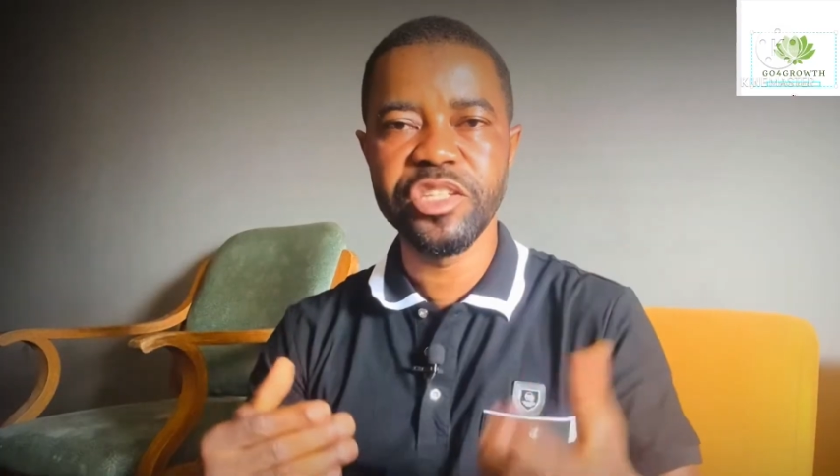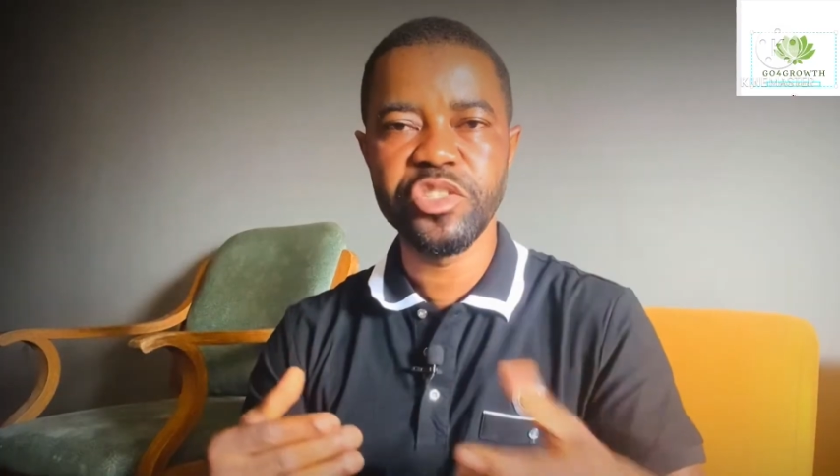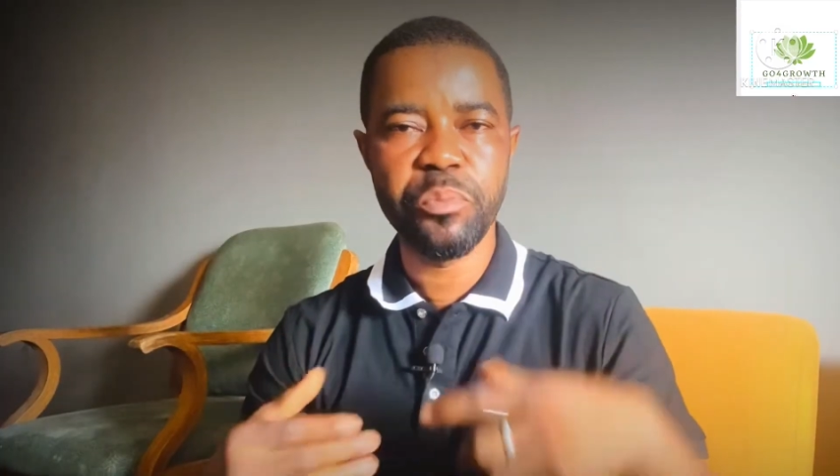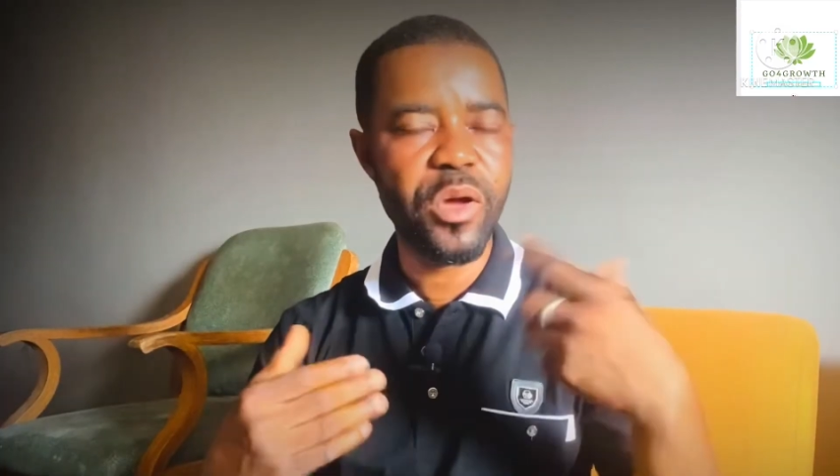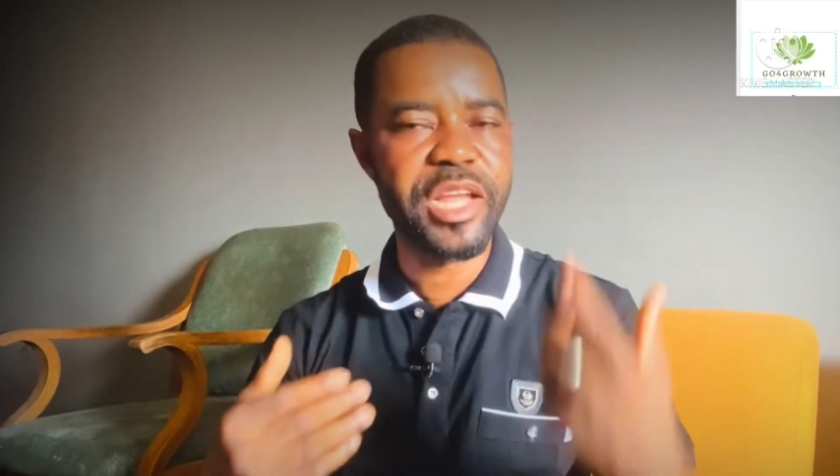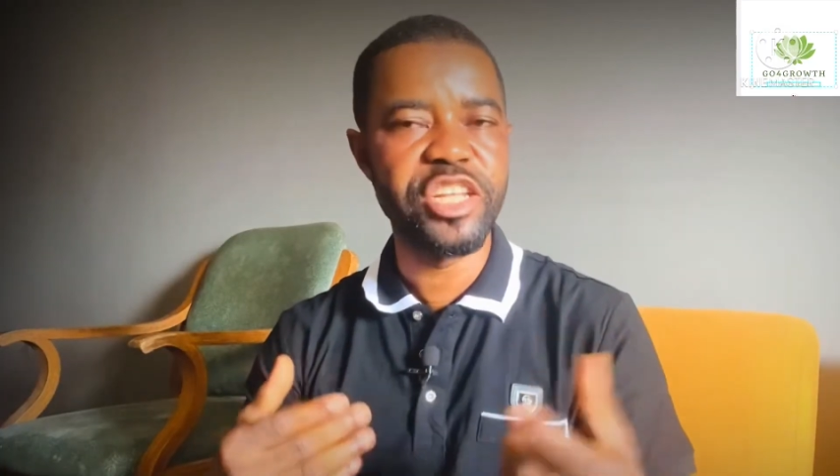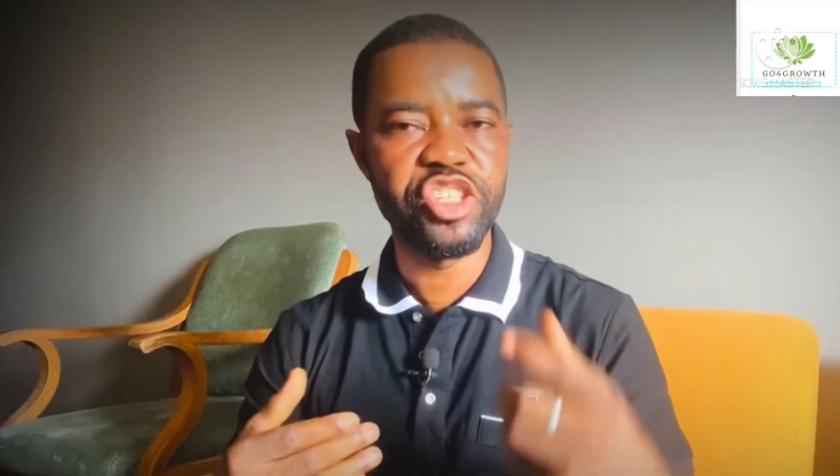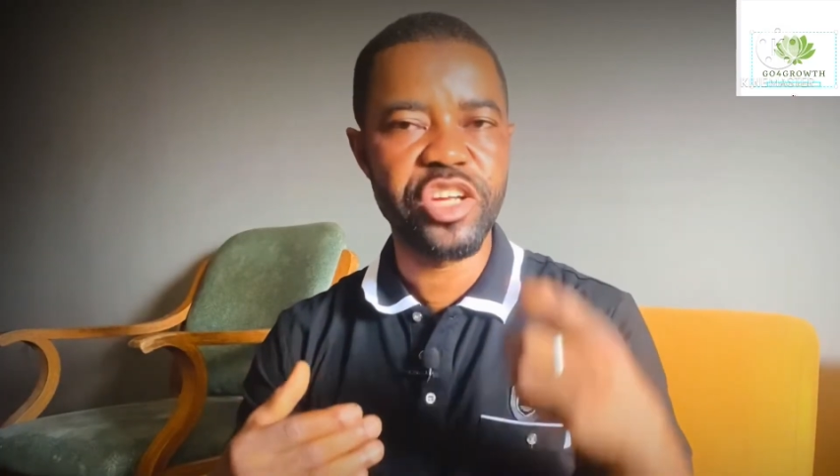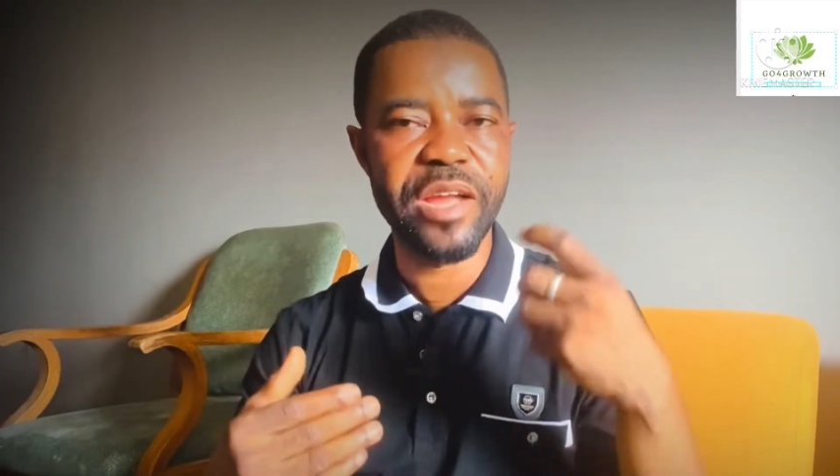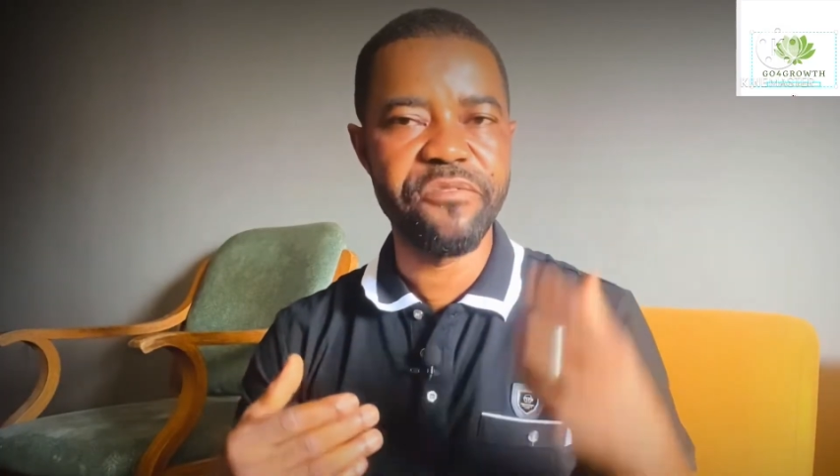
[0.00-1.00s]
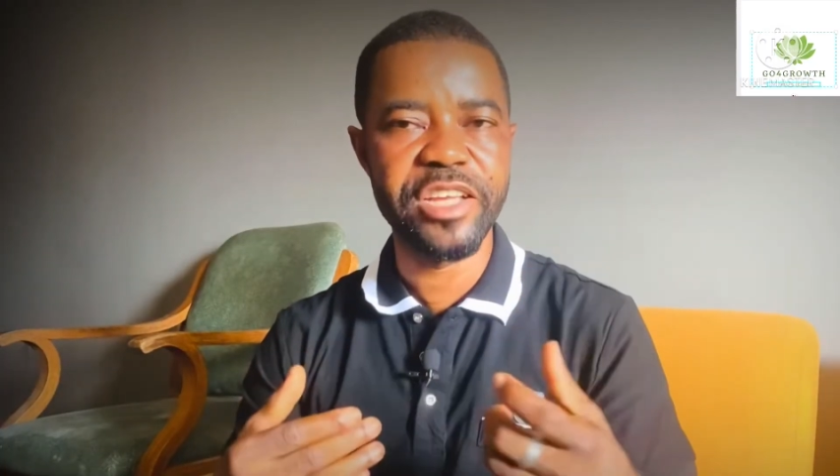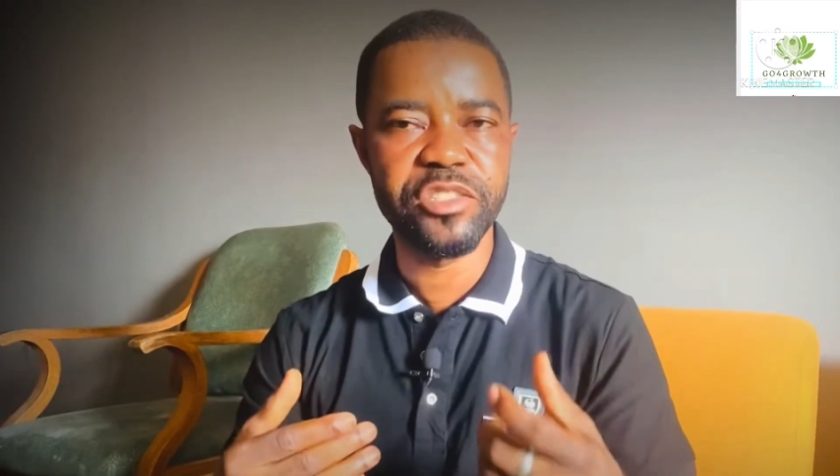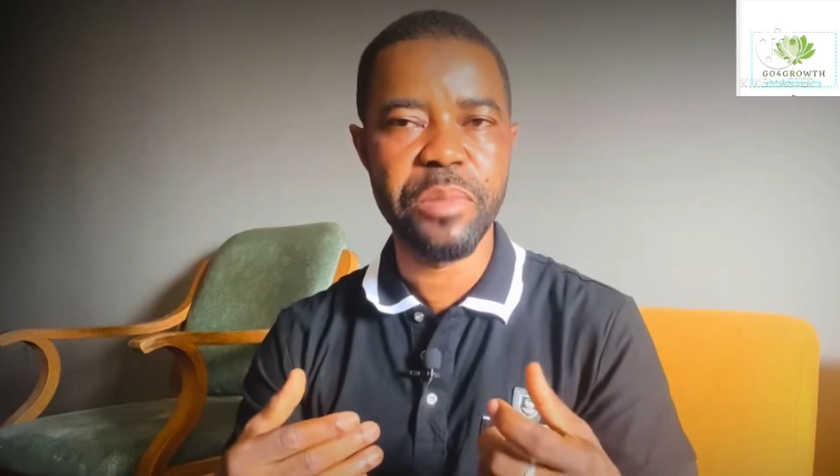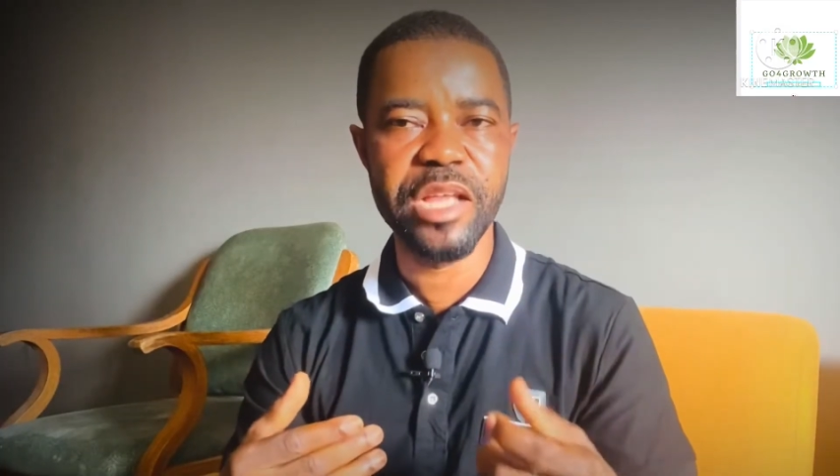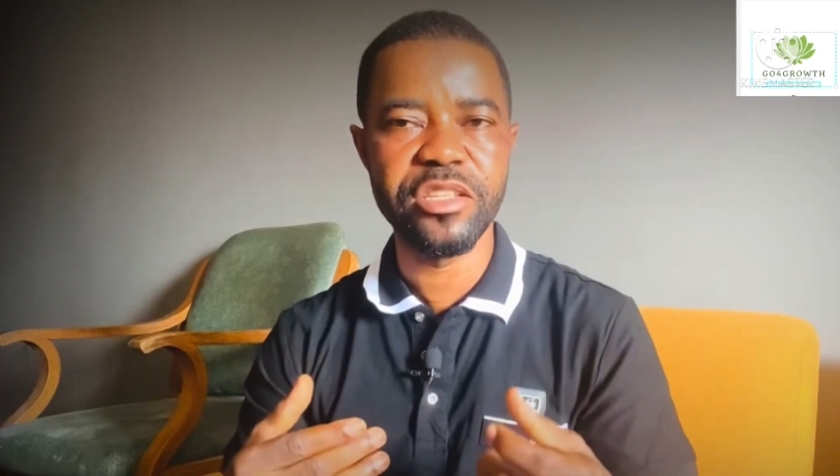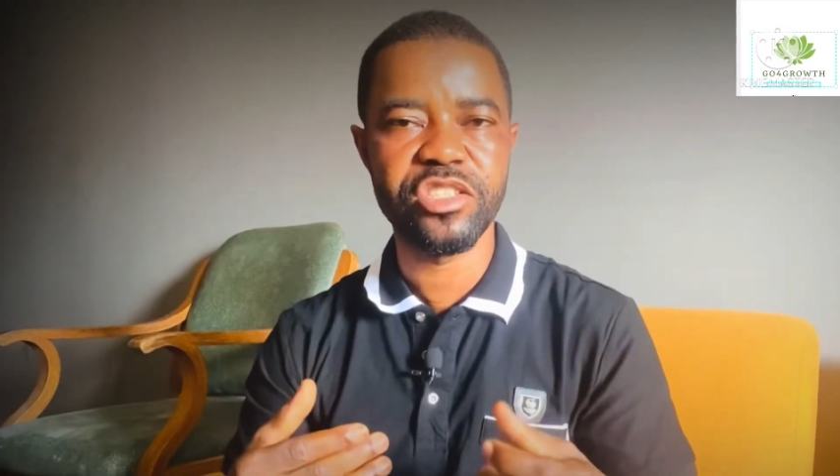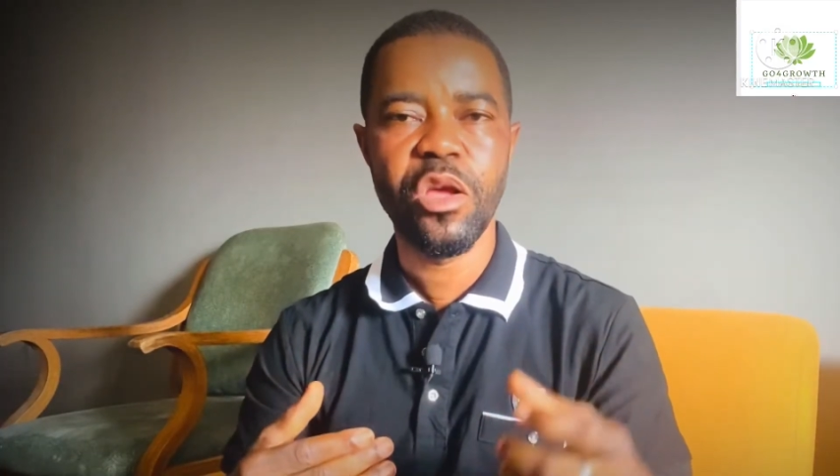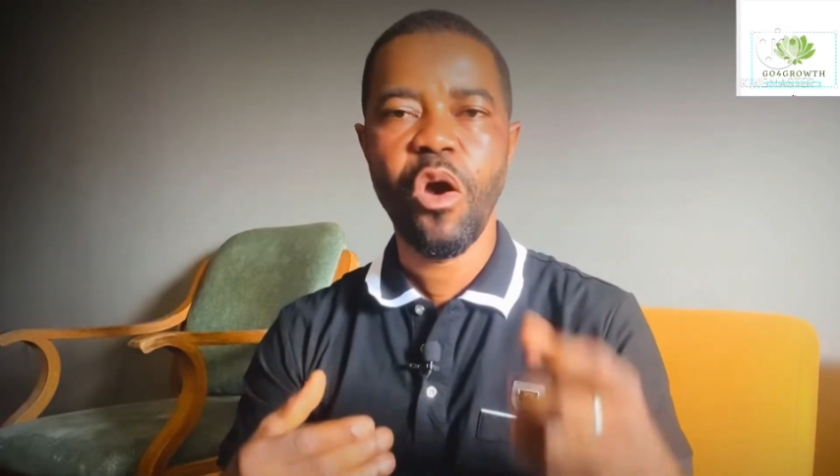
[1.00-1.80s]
small initial investments